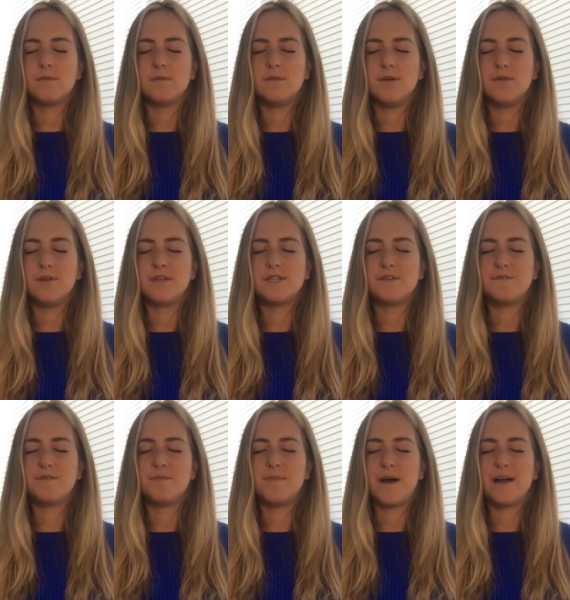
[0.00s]
Notice if
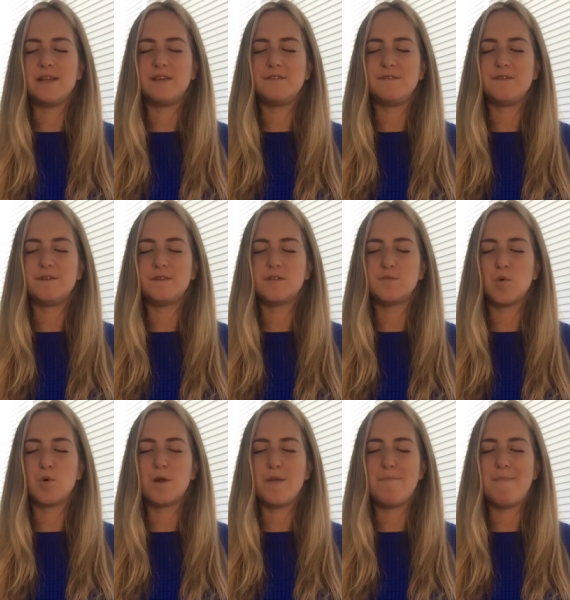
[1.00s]
your body feels
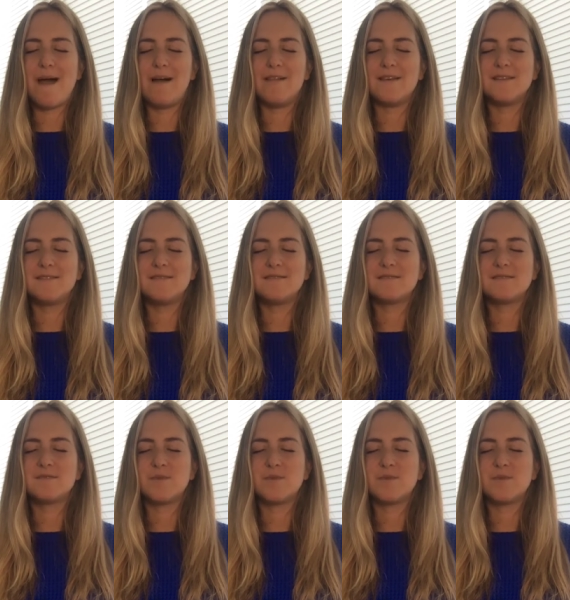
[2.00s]
more in balance